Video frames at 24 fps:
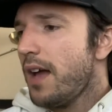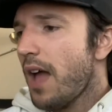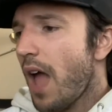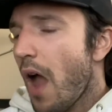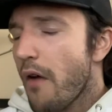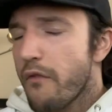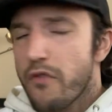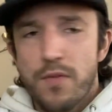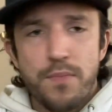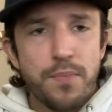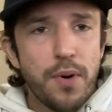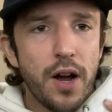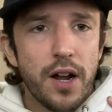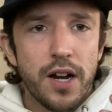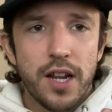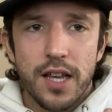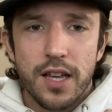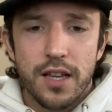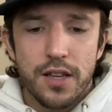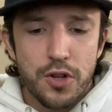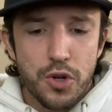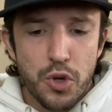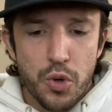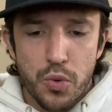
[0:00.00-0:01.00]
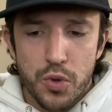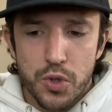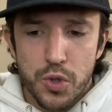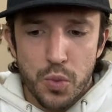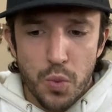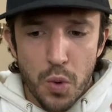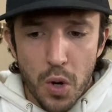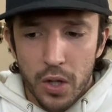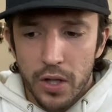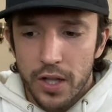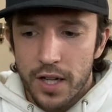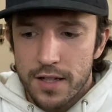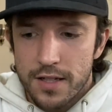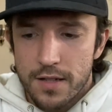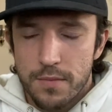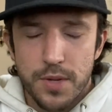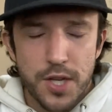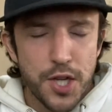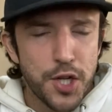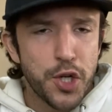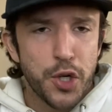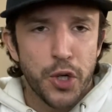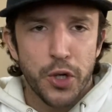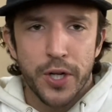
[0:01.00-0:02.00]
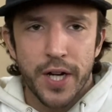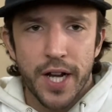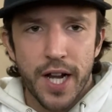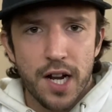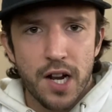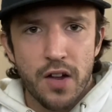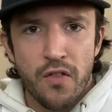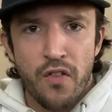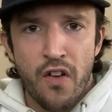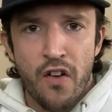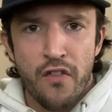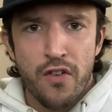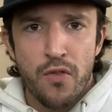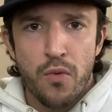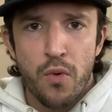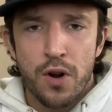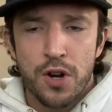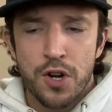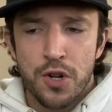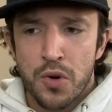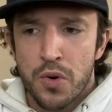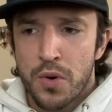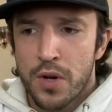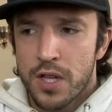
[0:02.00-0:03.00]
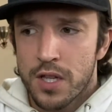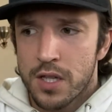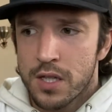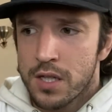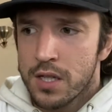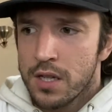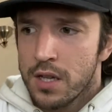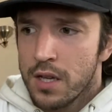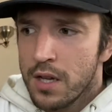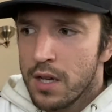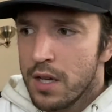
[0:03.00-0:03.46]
everybody who was willing to be creative, everyone who was